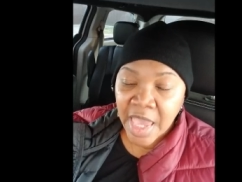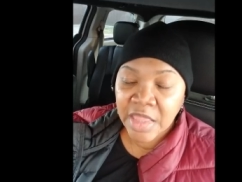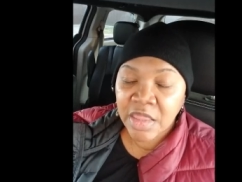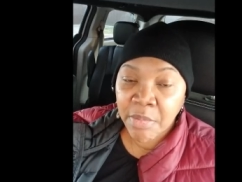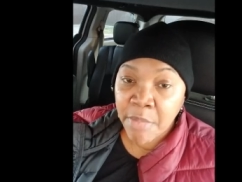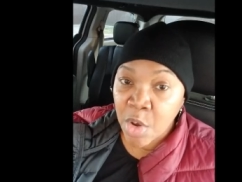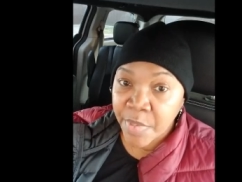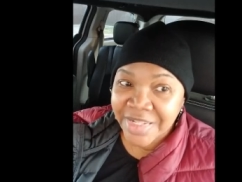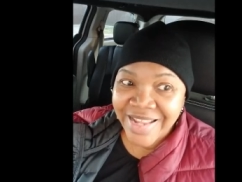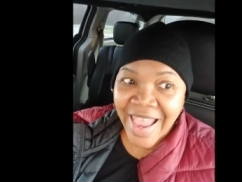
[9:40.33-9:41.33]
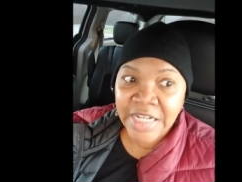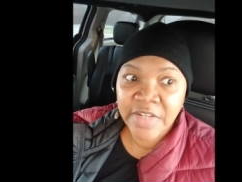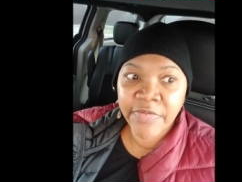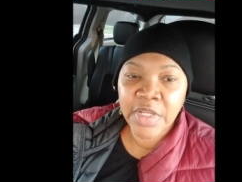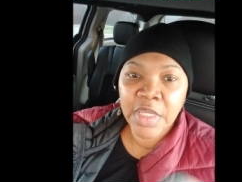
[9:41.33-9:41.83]
at the moment
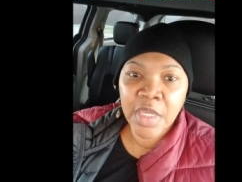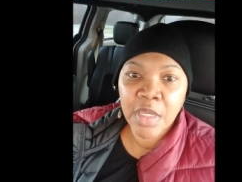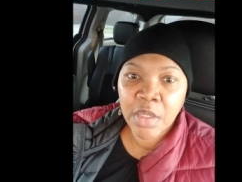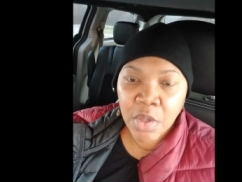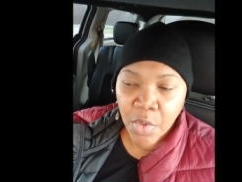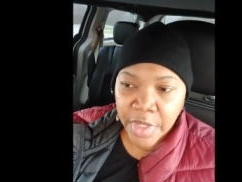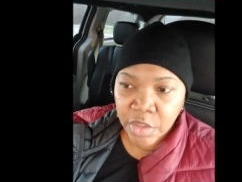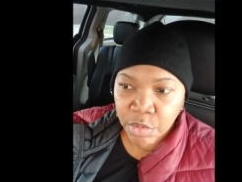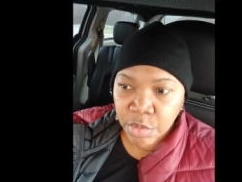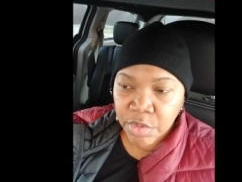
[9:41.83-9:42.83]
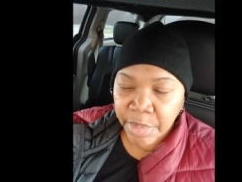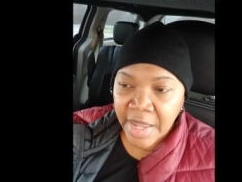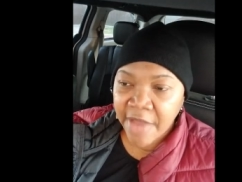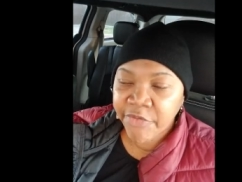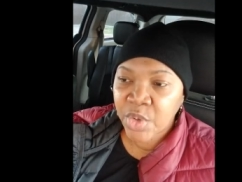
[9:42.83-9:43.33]
actively going through the
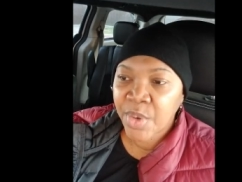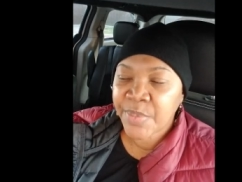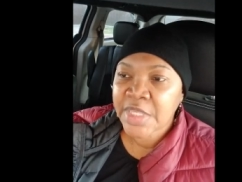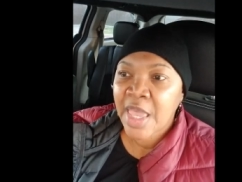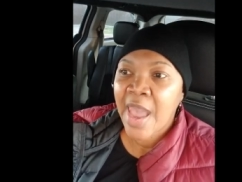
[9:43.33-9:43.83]
platforms.